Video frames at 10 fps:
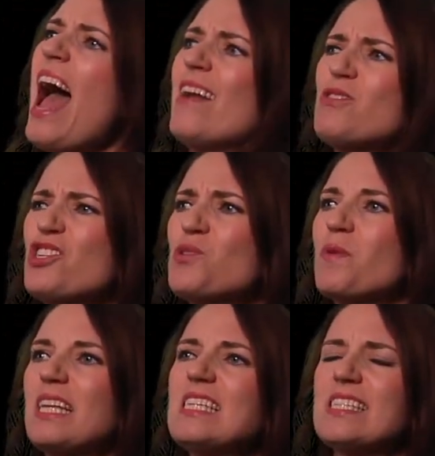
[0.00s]
And it was just
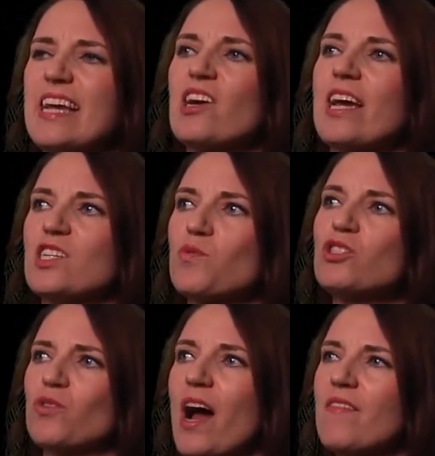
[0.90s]
really scary as we're
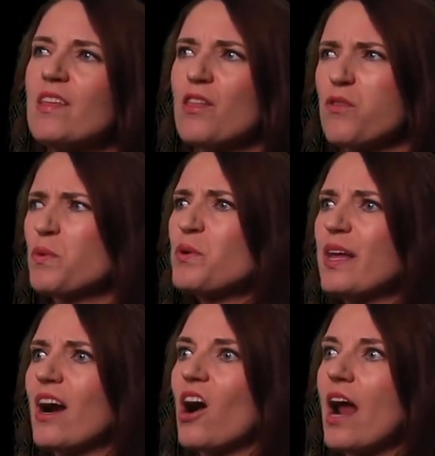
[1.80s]
driving through
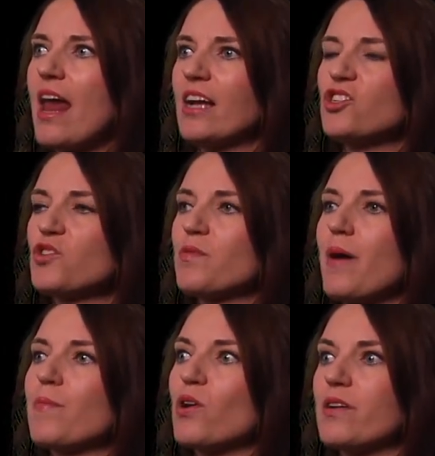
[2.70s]
there, and I just
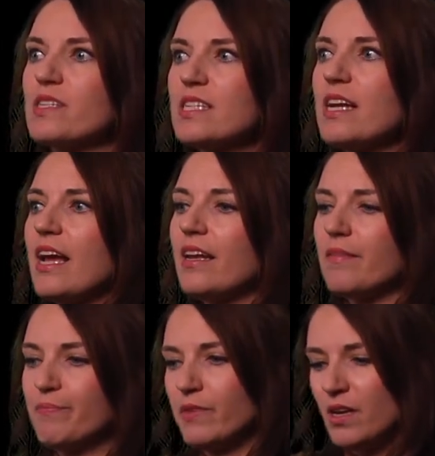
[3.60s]
remember sitting